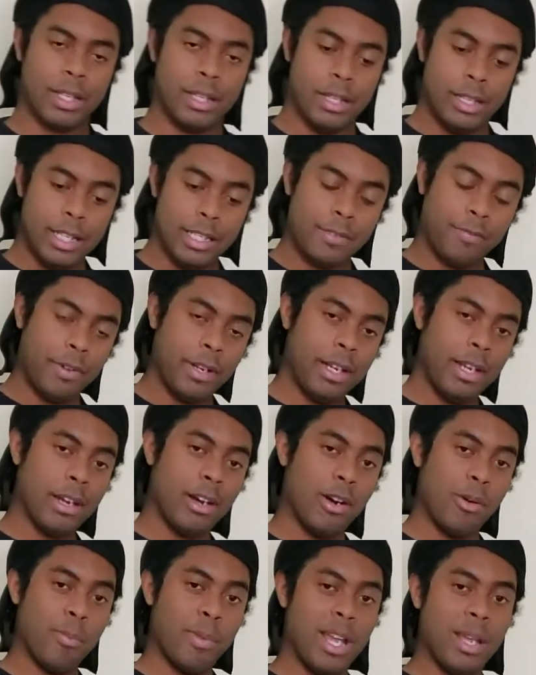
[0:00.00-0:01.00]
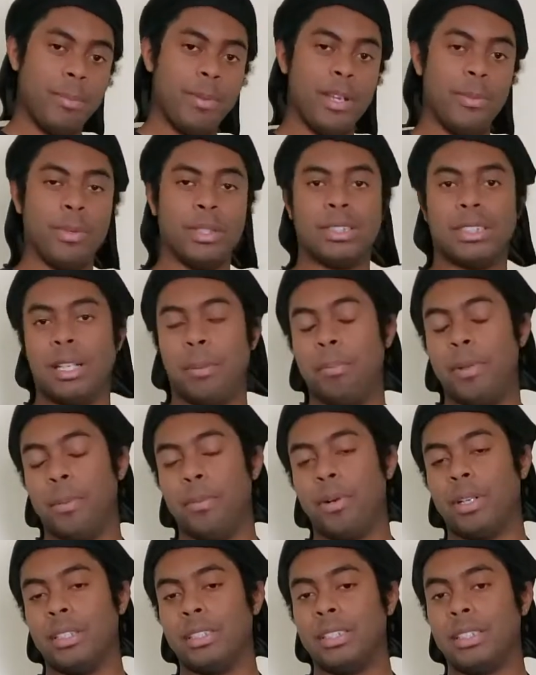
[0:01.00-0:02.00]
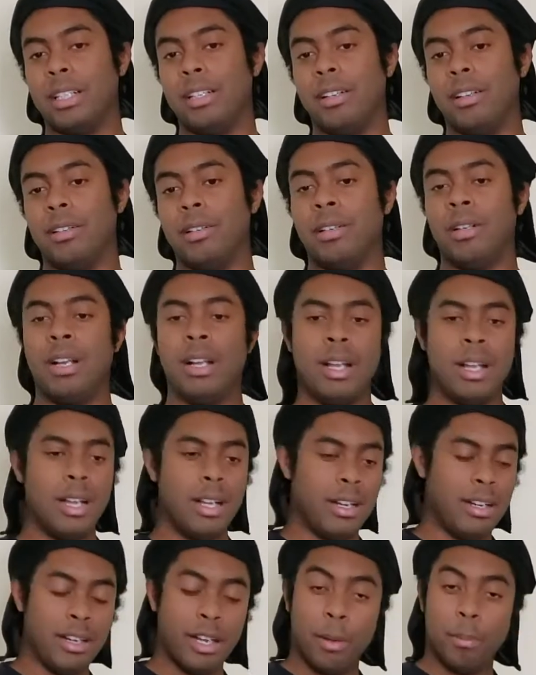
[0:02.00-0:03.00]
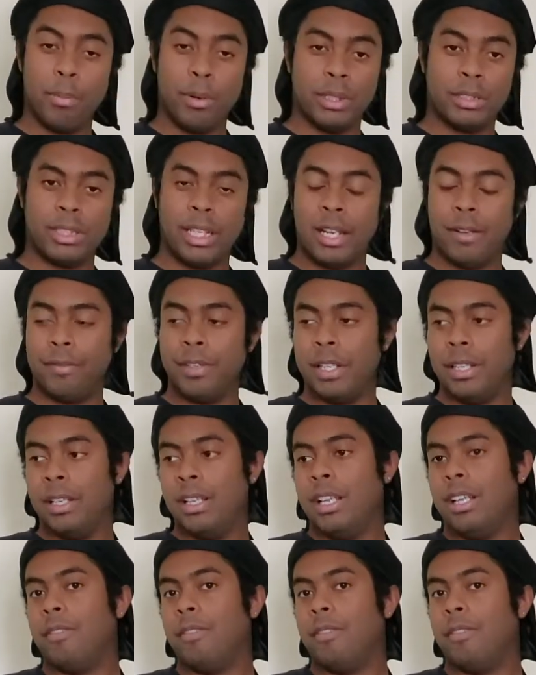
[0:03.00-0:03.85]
This video may be what some people consider numbers heavy.